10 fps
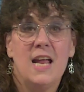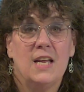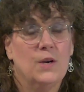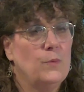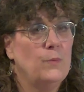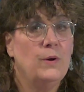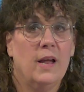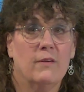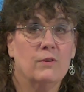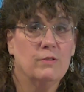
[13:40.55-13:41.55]
You know, we
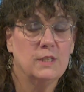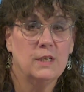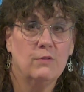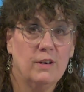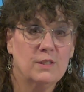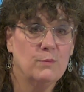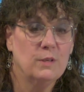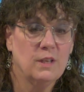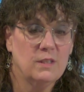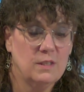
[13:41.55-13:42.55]
have Chrissy Grunzel
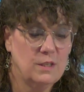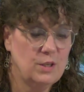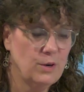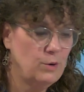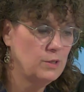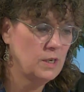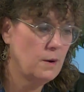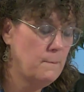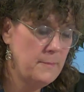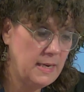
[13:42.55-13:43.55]
with us this year, who's an
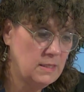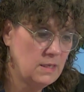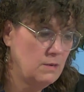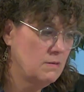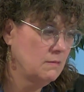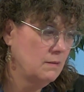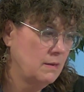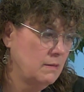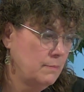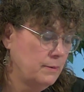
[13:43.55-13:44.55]
amazing
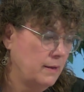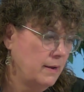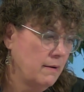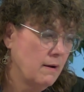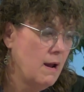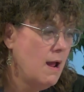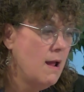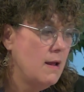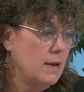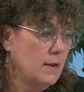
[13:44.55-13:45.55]
ukulele player.
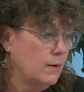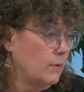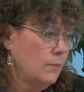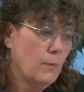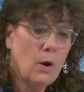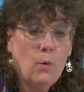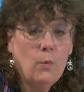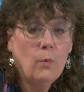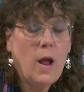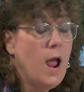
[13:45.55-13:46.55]
You
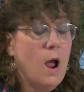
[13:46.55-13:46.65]
know,